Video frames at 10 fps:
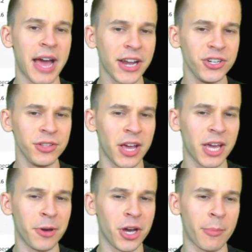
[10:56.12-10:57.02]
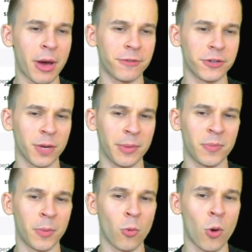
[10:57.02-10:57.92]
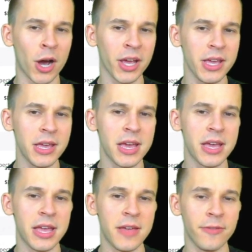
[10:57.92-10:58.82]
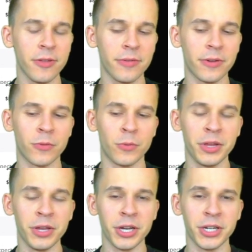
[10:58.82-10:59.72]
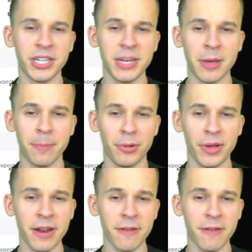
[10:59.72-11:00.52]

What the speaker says: actually like him a good amount for tournaments. Milwaukee, even though they're a really good team, they play at a